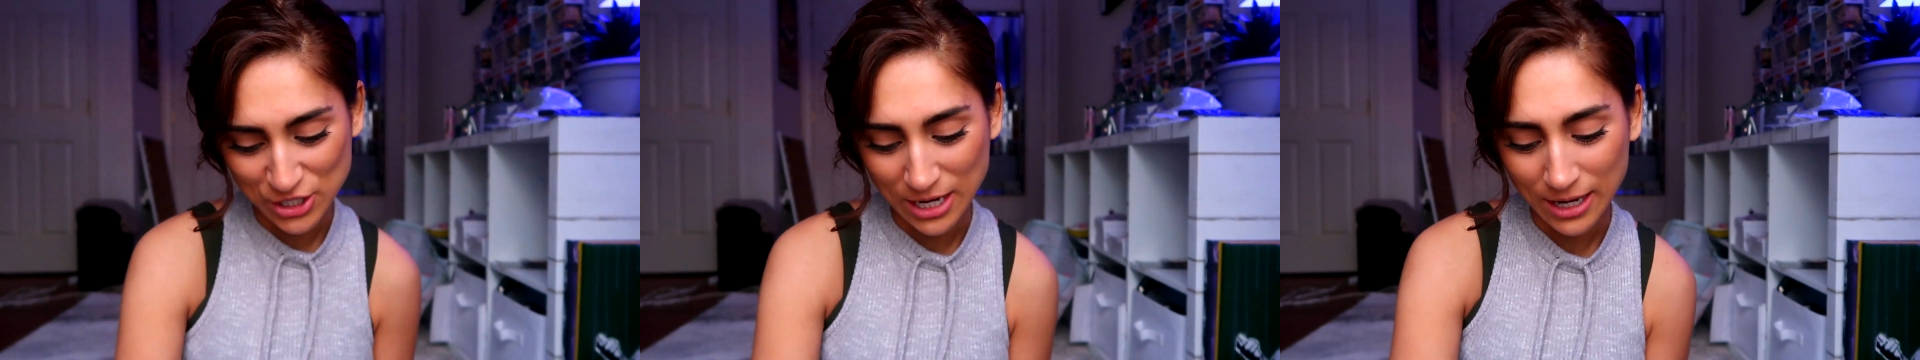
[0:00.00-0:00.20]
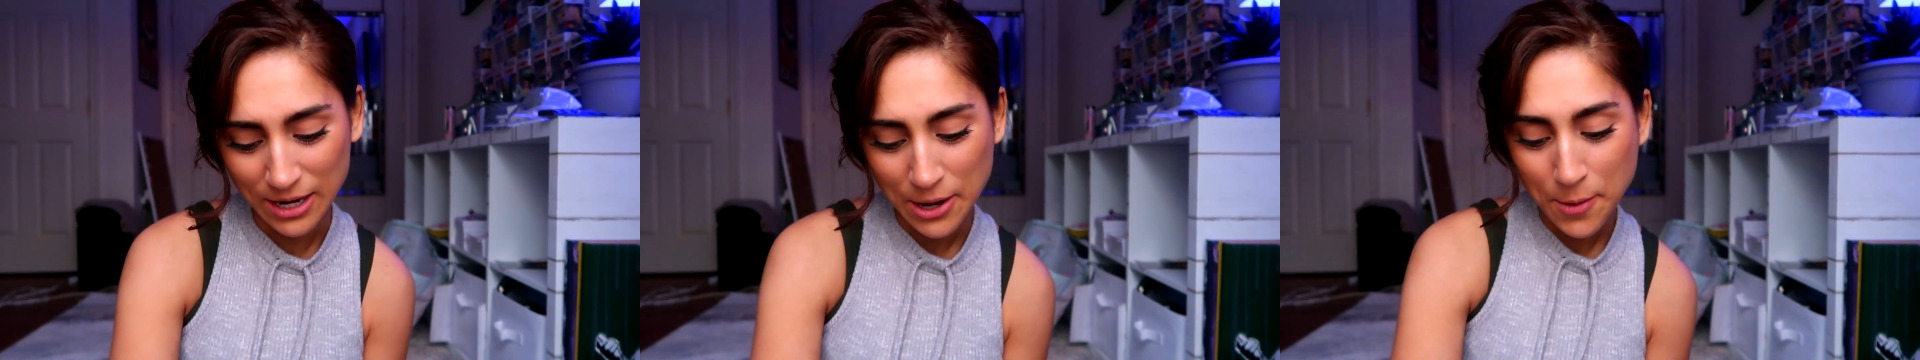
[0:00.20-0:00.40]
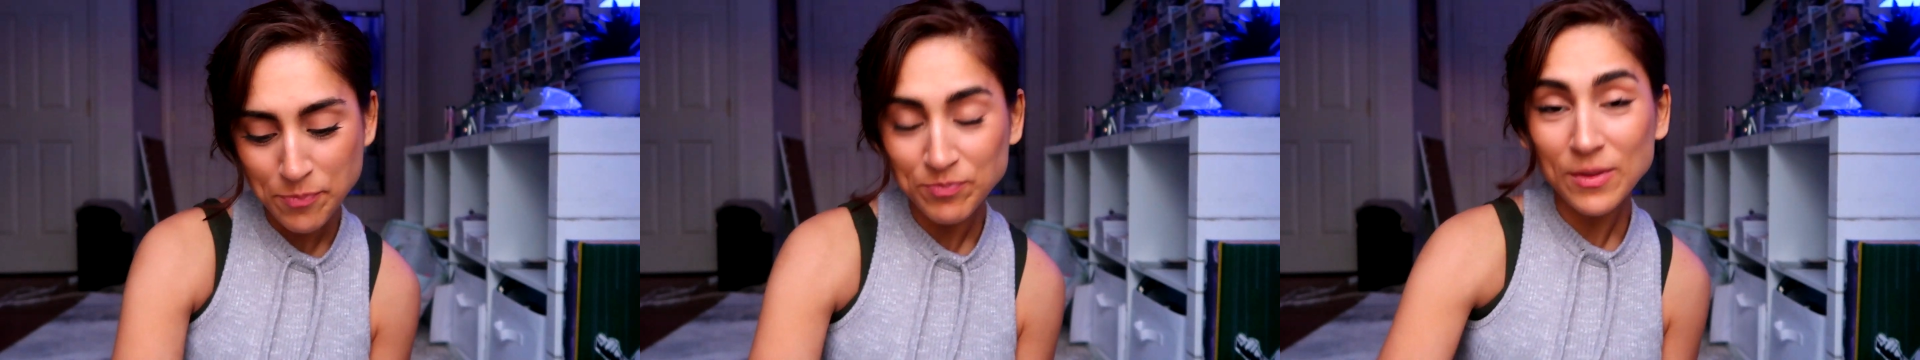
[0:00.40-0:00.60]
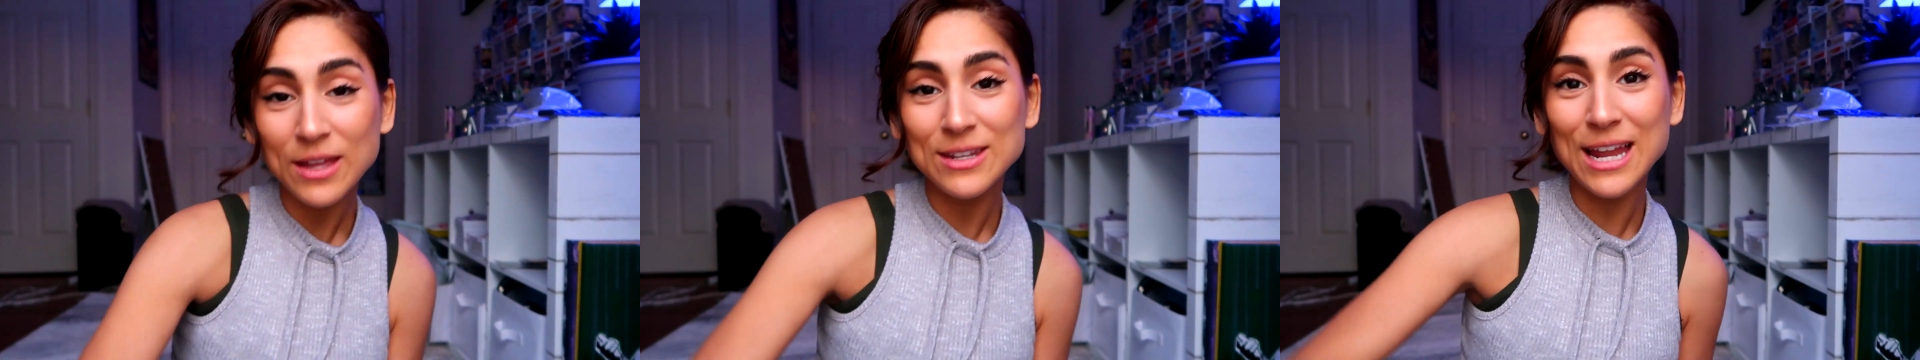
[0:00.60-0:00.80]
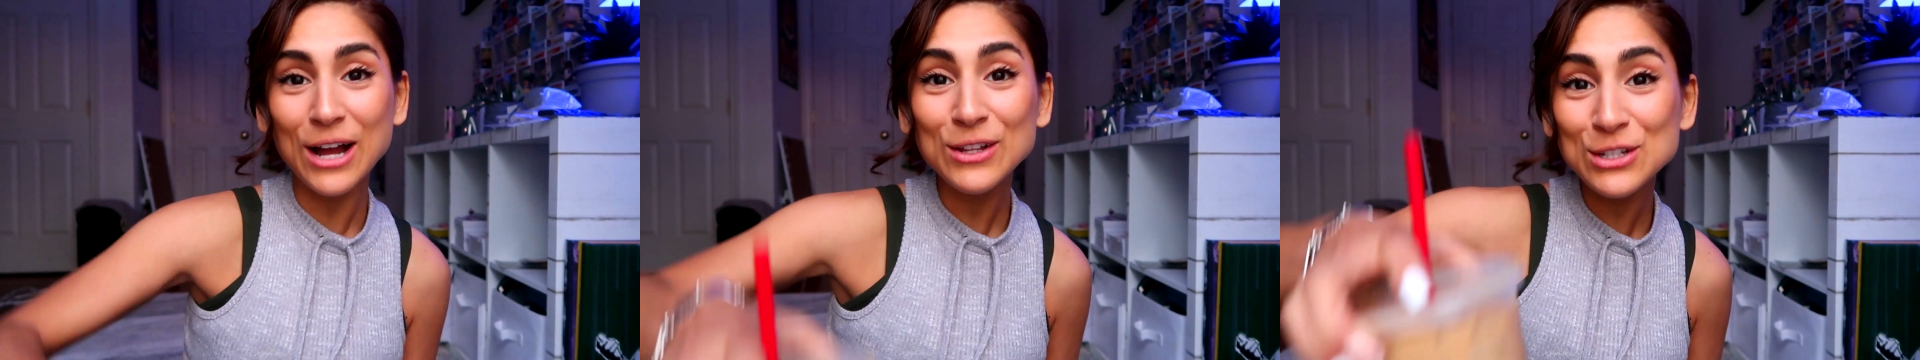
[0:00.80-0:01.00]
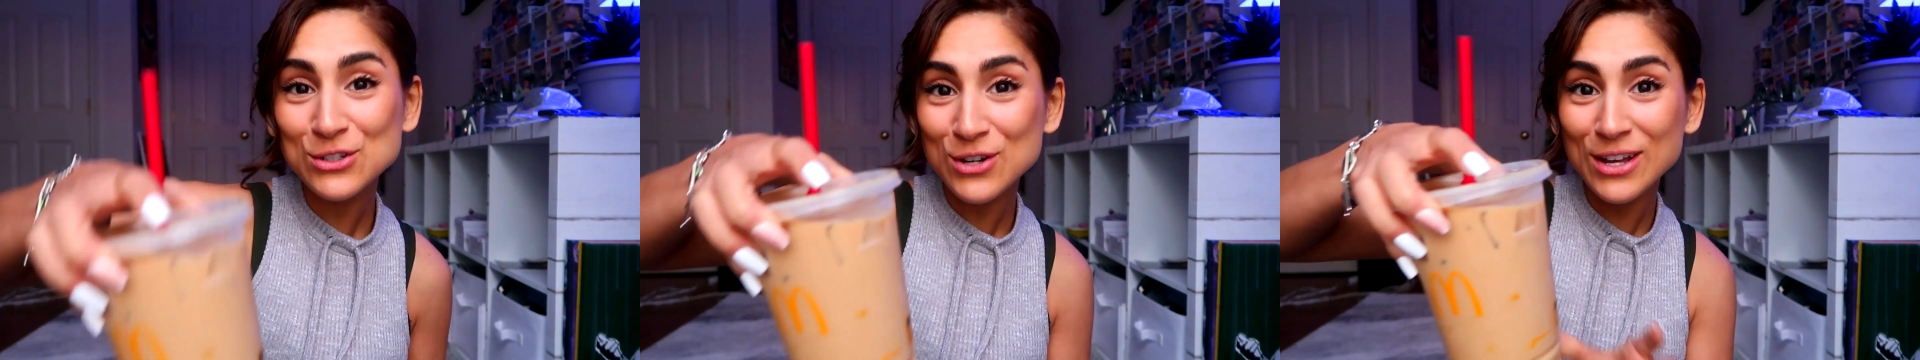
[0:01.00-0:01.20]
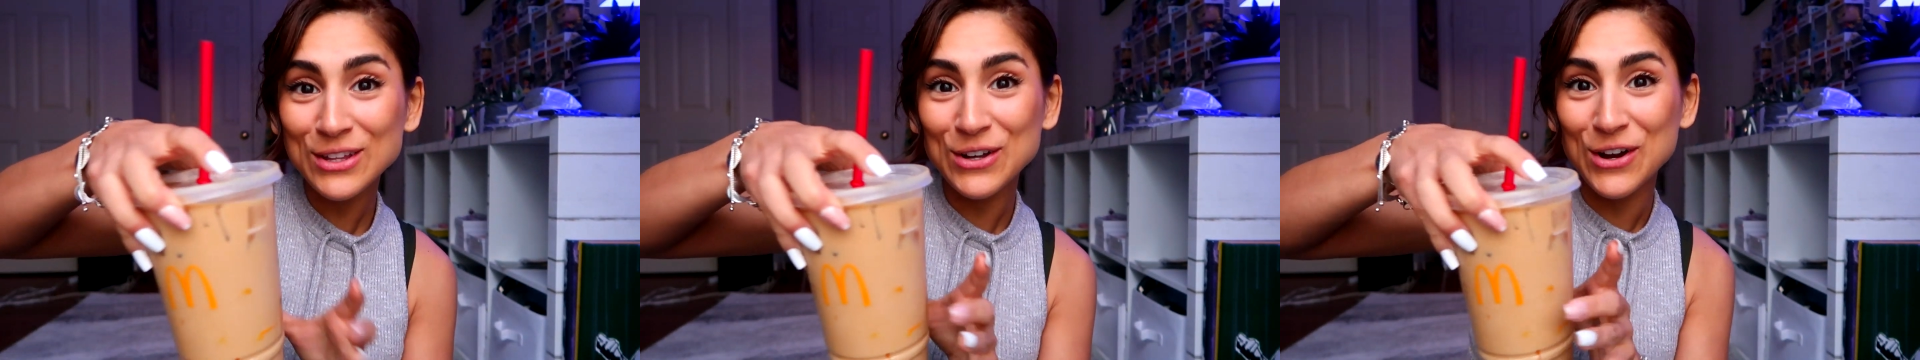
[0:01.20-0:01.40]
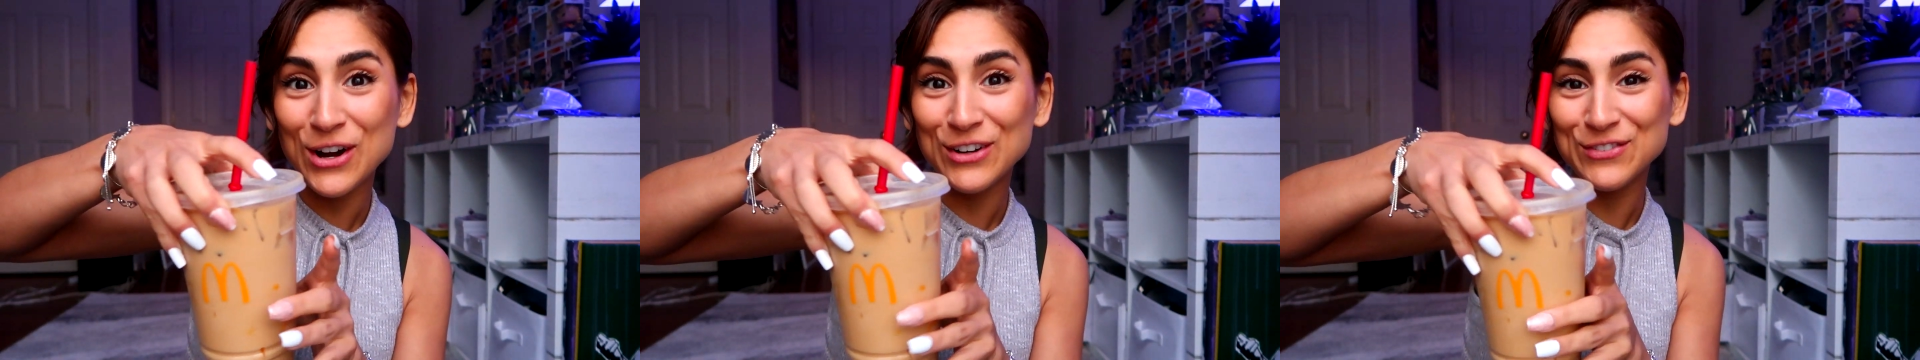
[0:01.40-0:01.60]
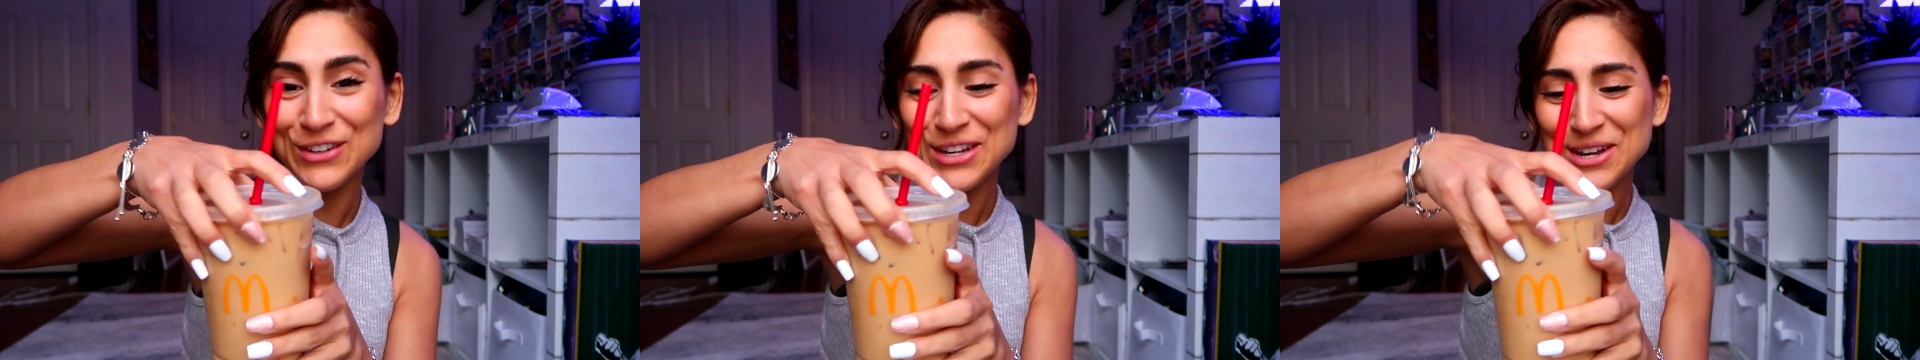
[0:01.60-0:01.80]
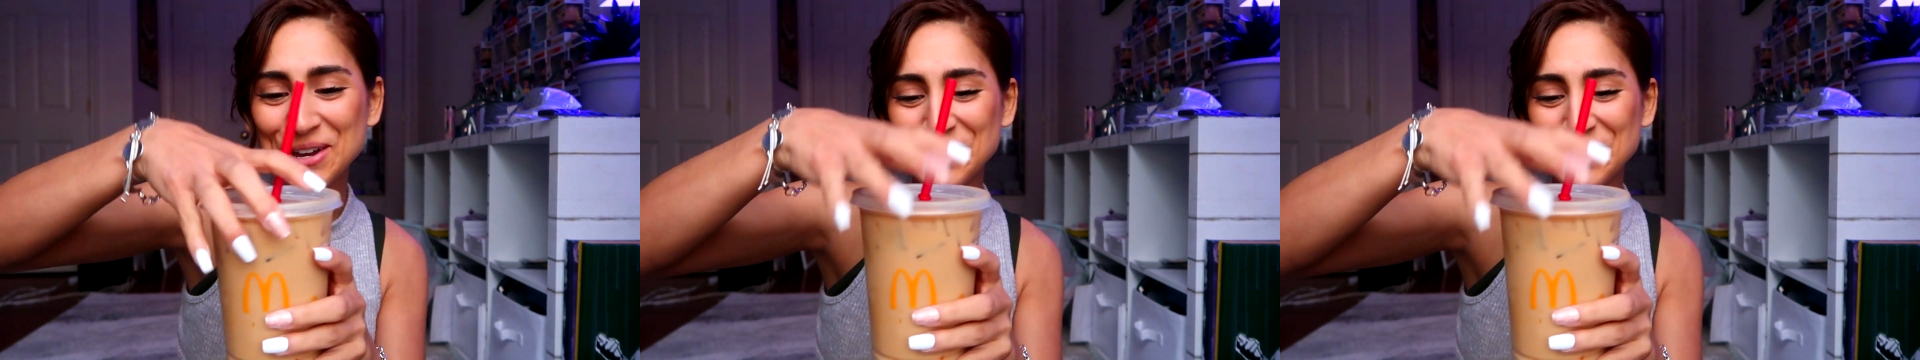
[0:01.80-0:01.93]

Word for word: shake. Now let's try the coffee.